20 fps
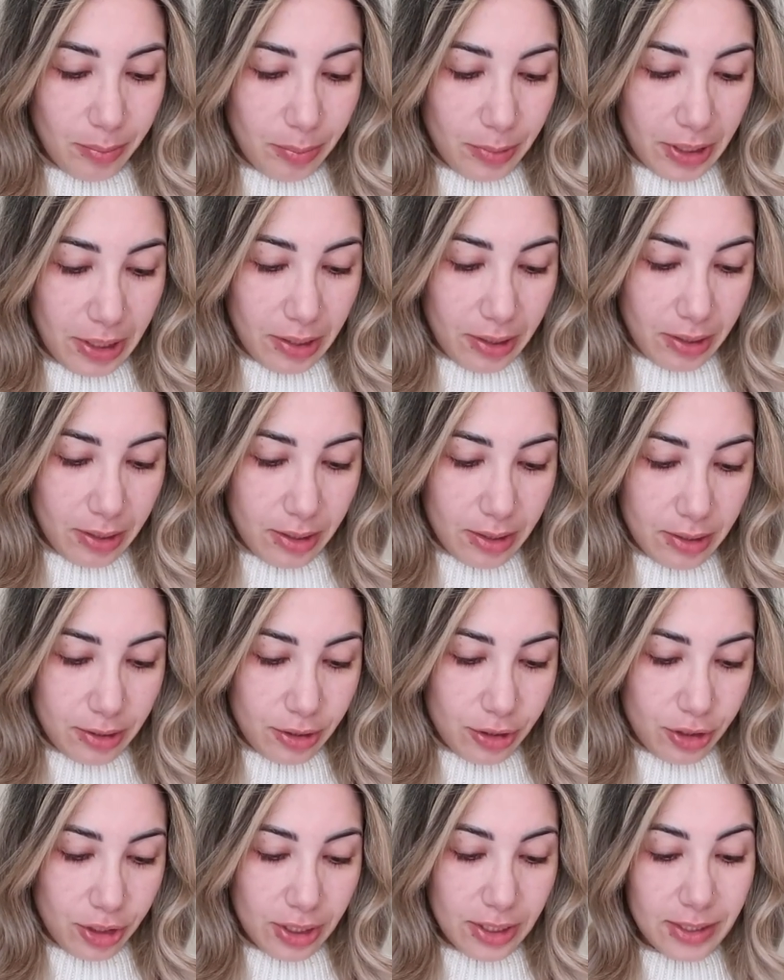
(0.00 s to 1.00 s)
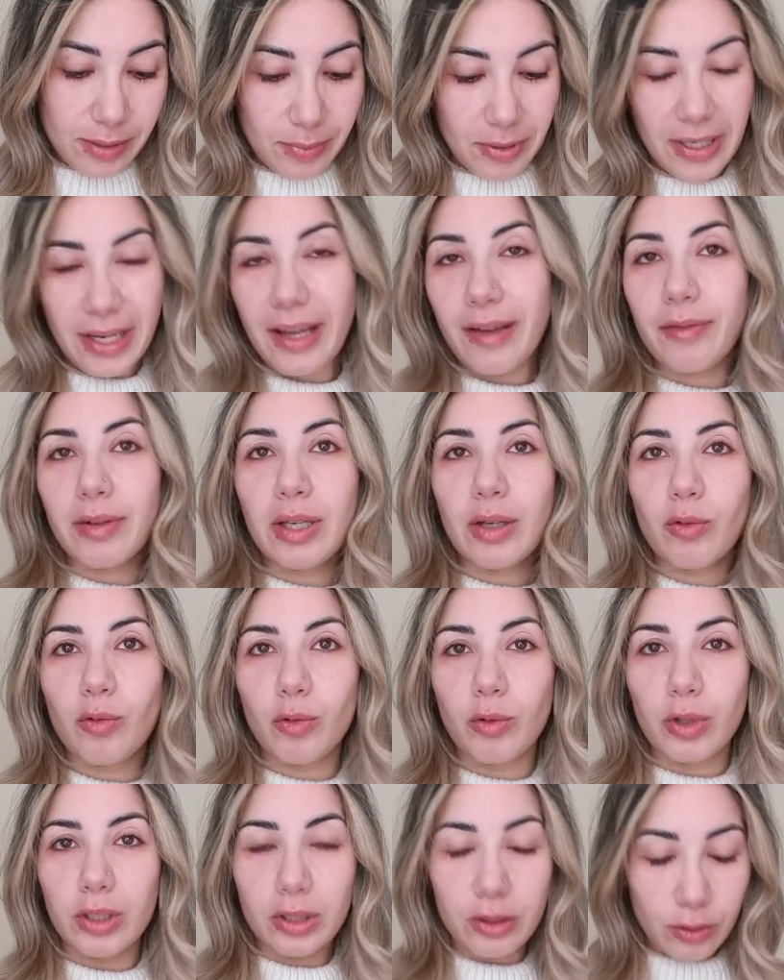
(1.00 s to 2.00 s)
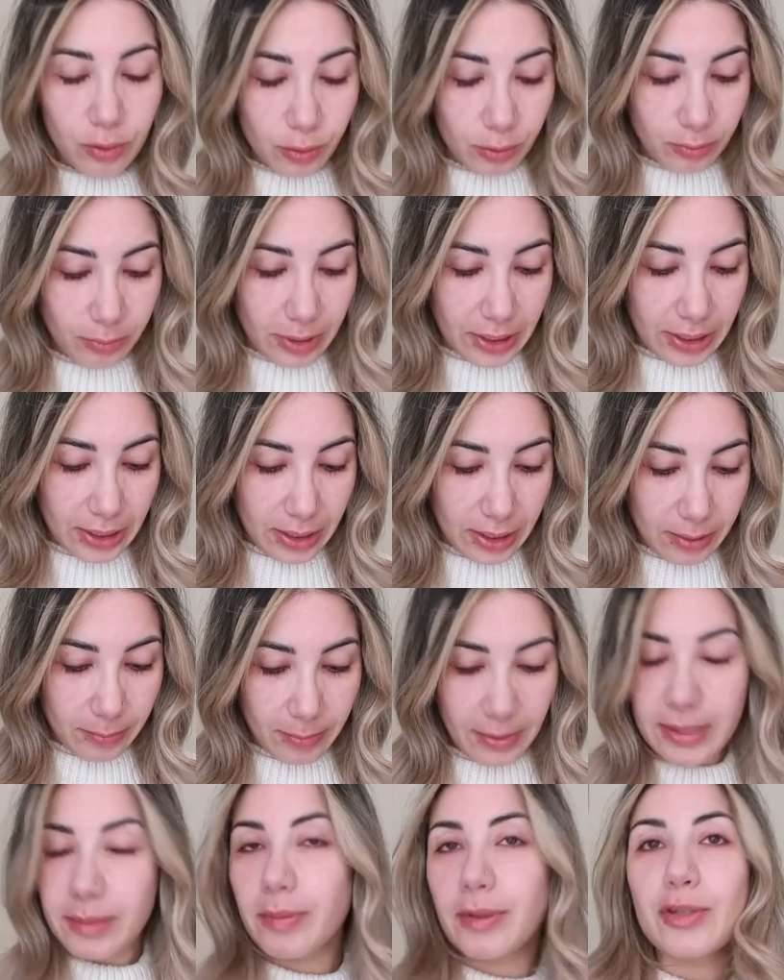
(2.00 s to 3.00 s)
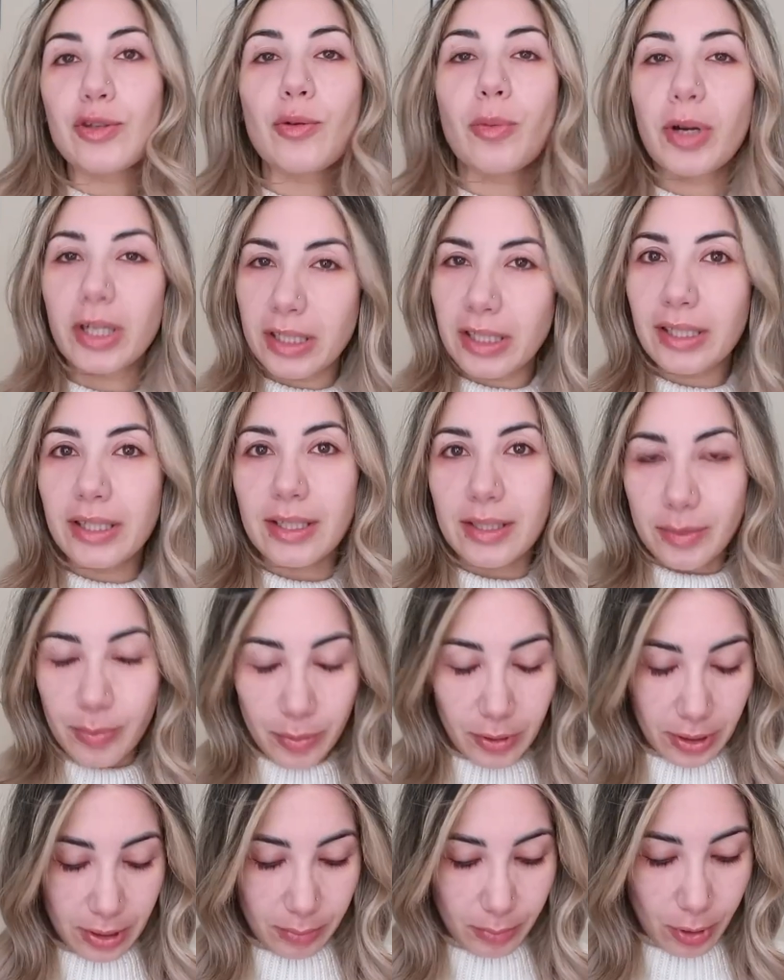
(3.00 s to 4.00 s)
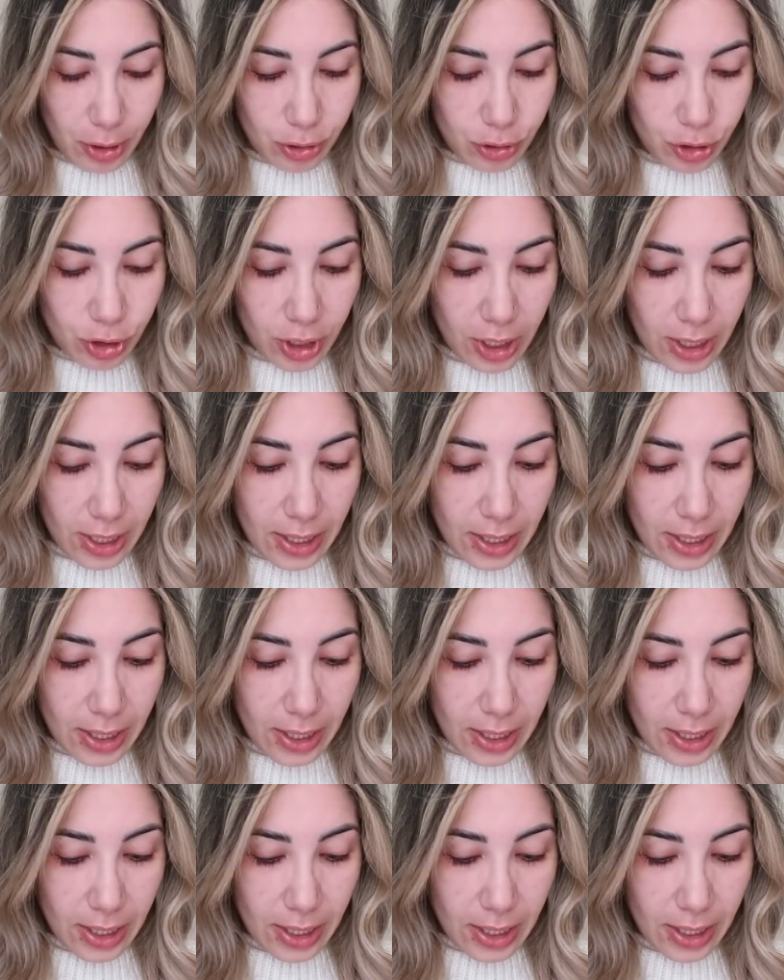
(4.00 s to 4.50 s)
because she has been having one too many espresso martinis pretty much.